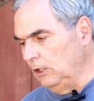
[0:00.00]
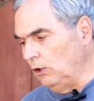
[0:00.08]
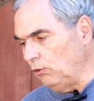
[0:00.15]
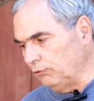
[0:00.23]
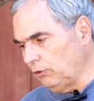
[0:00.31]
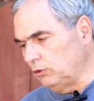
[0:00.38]

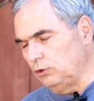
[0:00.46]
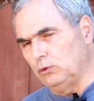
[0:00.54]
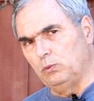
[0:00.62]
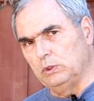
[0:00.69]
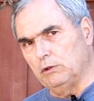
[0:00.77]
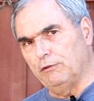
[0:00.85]
Although
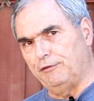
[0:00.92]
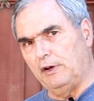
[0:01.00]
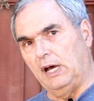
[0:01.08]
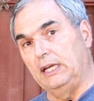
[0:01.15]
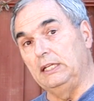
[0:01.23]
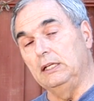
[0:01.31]
you will
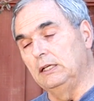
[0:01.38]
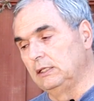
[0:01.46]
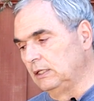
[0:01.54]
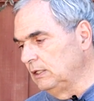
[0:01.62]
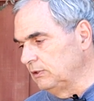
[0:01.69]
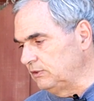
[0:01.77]
find
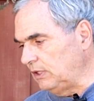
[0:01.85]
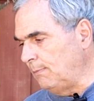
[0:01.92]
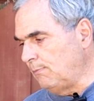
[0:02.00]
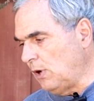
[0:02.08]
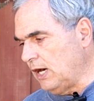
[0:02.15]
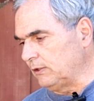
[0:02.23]

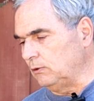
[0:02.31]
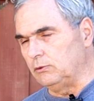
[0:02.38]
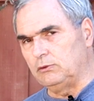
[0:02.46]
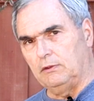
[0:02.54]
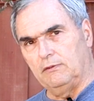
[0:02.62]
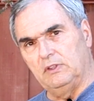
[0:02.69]
some
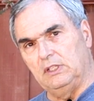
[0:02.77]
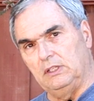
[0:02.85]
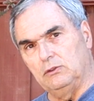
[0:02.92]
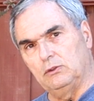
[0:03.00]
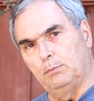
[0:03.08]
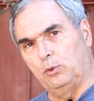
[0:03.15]
models of
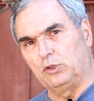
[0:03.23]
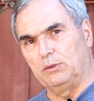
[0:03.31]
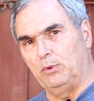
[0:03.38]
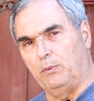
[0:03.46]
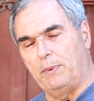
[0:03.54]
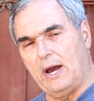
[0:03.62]
these
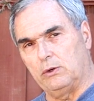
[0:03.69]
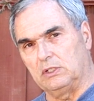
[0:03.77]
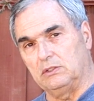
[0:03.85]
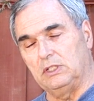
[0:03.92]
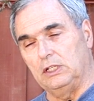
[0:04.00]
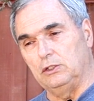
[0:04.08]
portable power
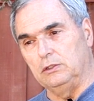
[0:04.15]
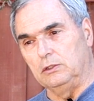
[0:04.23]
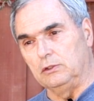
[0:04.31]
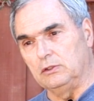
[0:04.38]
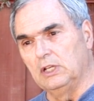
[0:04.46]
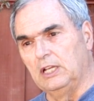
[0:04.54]

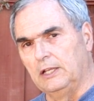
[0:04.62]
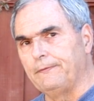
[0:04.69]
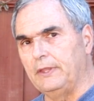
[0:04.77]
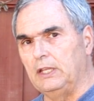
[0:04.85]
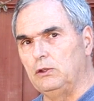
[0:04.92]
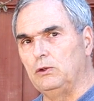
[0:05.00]
stations
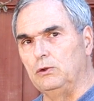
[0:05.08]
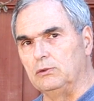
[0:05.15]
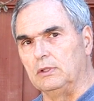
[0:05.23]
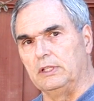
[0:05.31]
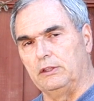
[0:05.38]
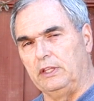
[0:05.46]
that
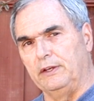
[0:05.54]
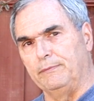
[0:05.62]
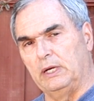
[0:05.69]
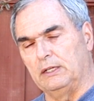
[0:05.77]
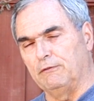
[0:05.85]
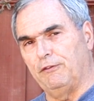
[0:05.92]
use
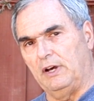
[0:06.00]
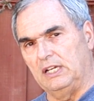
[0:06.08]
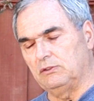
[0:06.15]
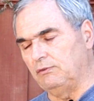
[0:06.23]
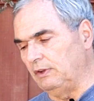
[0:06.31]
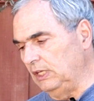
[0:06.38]
lithium iron
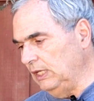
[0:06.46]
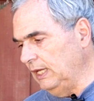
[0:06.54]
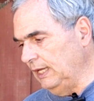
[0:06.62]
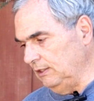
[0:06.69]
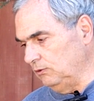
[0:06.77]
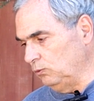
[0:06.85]
phosphate
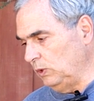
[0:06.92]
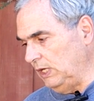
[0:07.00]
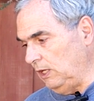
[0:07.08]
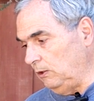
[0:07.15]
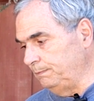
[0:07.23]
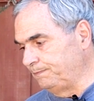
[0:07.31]
as
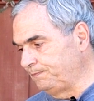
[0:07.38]
well.